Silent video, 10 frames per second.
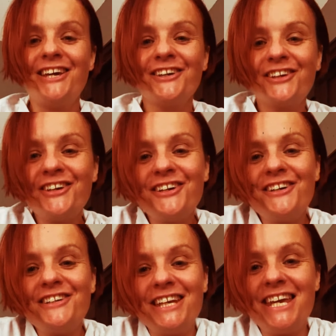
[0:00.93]

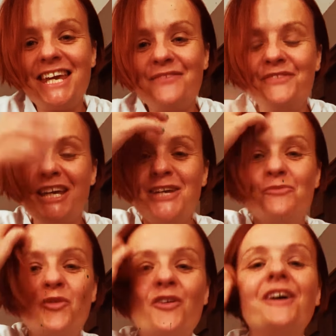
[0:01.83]
Good
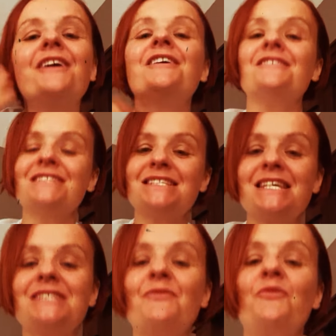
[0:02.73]
evening, warriors. It's
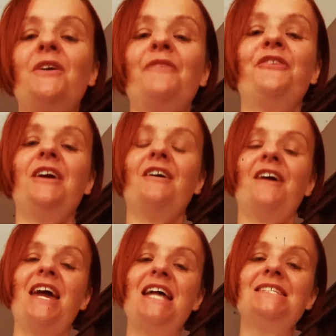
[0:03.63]
Lisa Wolf
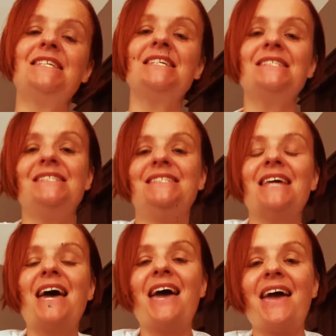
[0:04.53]
here, and
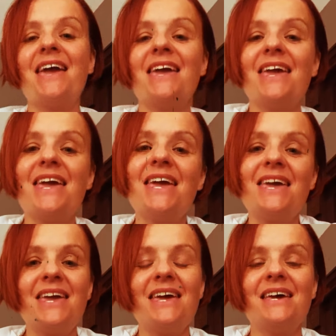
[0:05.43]
today
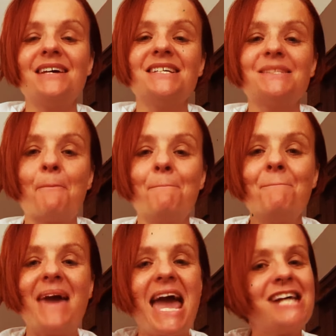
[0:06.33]
is
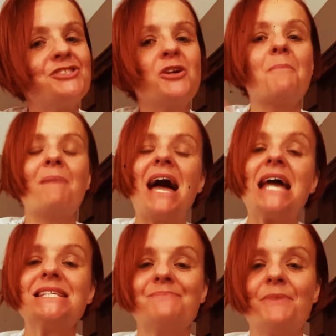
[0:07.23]

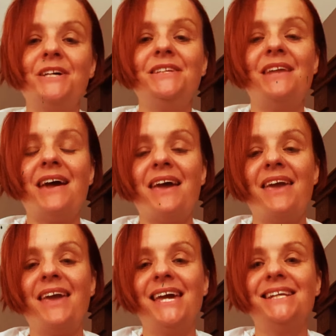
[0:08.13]
Masterminds
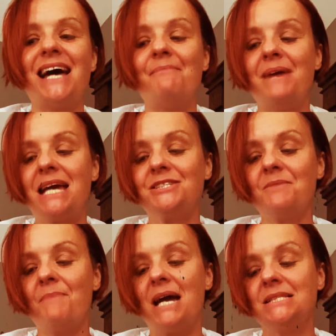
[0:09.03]
Monday. And on uh,
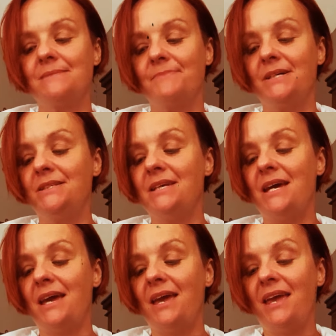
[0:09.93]
Masterminds
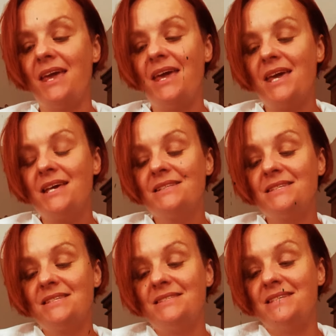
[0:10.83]
Monday,
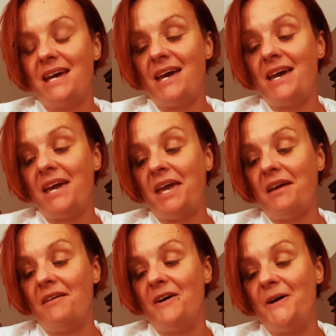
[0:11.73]
today,
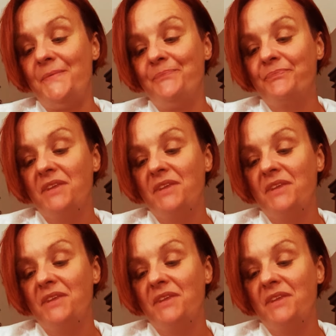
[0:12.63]
um,